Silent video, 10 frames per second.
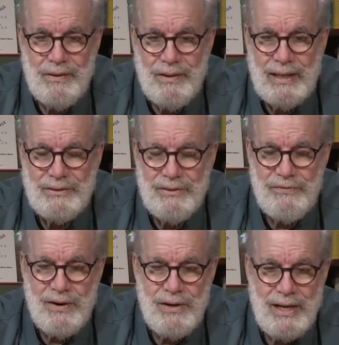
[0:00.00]
that's the
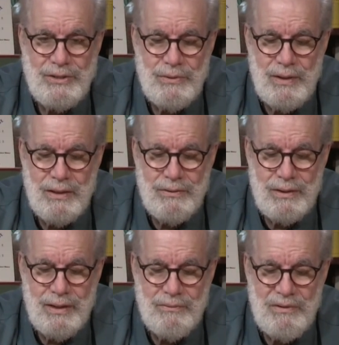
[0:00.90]
Faraday
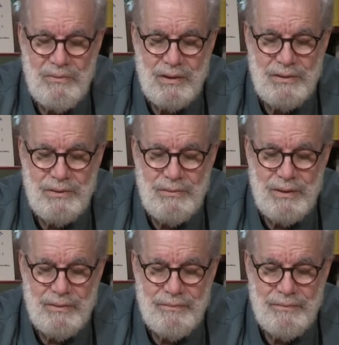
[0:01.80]
200 that we want to,